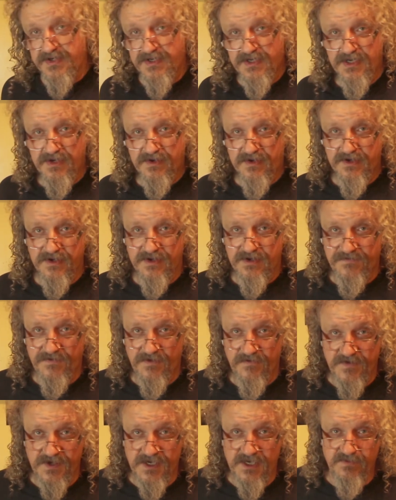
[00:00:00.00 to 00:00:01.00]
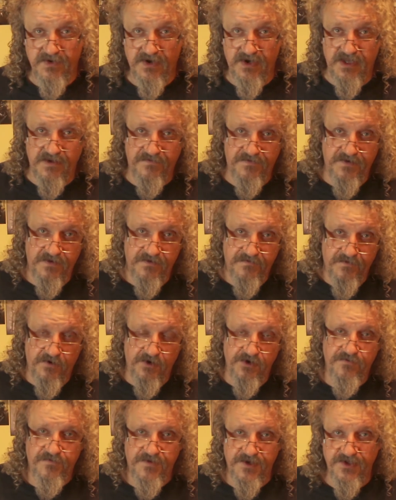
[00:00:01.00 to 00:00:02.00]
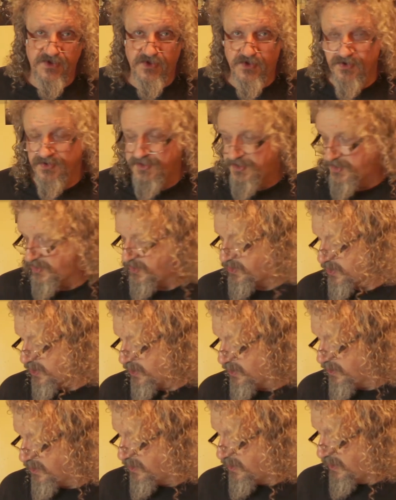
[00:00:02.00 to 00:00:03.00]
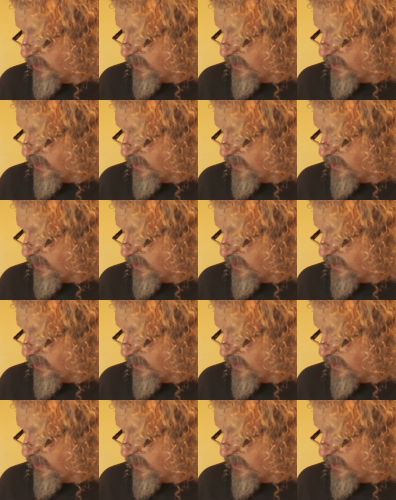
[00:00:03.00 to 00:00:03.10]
could, if you think about it, if your Forge Fiend stood still